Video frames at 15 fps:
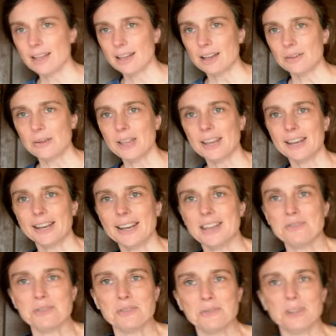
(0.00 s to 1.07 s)
Alright,
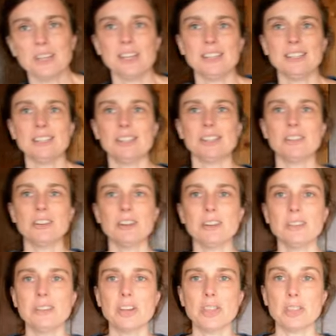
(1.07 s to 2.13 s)
now we're ready to start
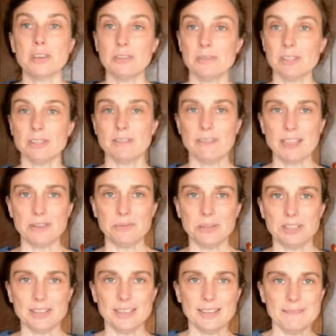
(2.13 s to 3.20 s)
learning the notes of
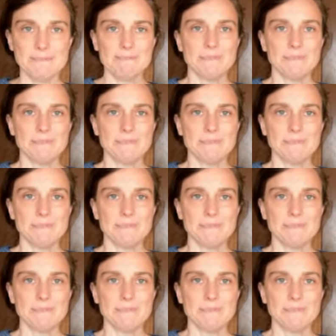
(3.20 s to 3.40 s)
Hedwig's theme.